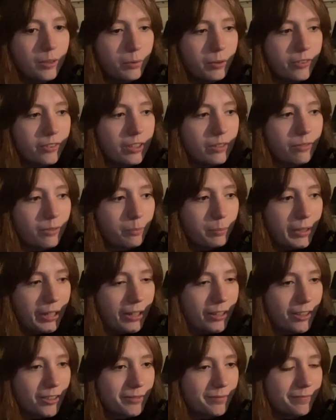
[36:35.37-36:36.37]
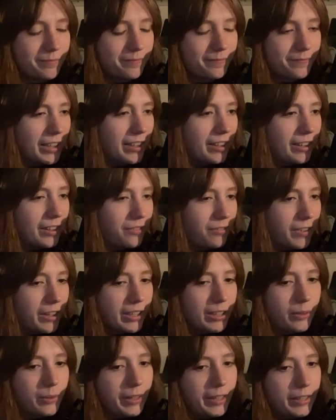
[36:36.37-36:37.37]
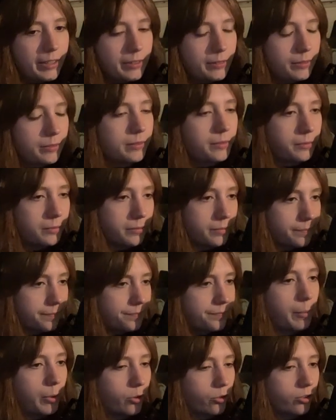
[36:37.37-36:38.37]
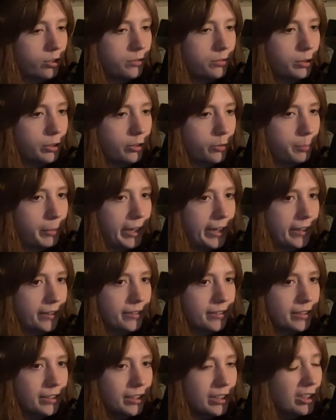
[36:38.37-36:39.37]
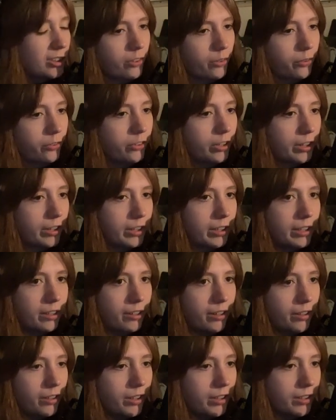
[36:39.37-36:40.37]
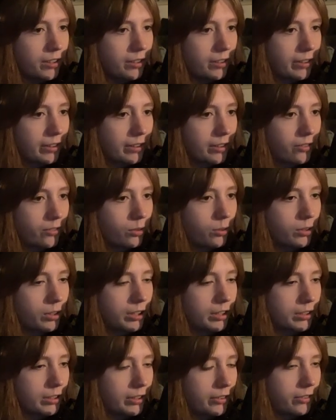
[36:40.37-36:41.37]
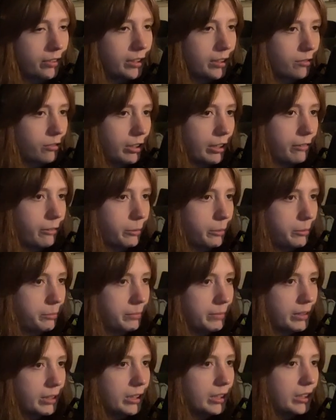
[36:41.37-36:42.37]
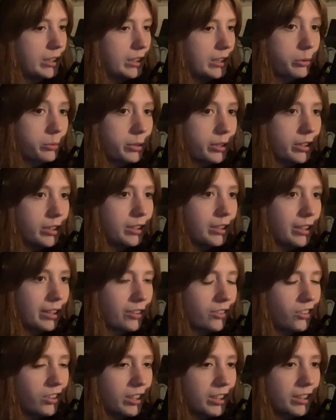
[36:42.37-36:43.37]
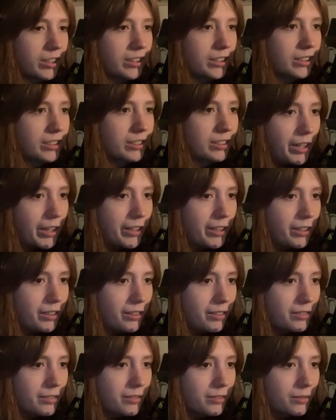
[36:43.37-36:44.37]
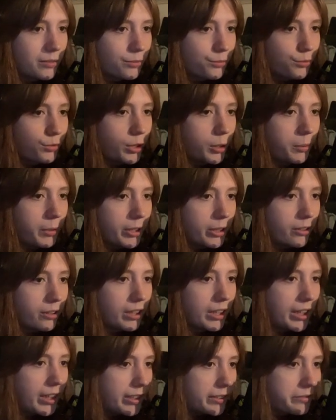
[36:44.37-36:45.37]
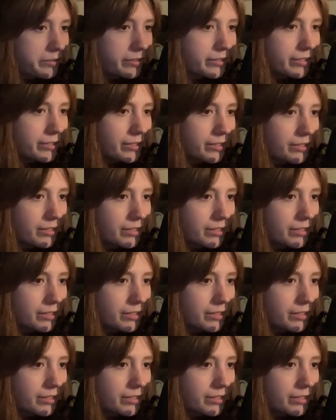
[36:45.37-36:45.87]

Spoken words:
And you know what's even better? If I go ahead and get my emotional force back. She's also stuck in here, I think. I think this door is locked for everyone. For everyone, actually. I can ruin your life.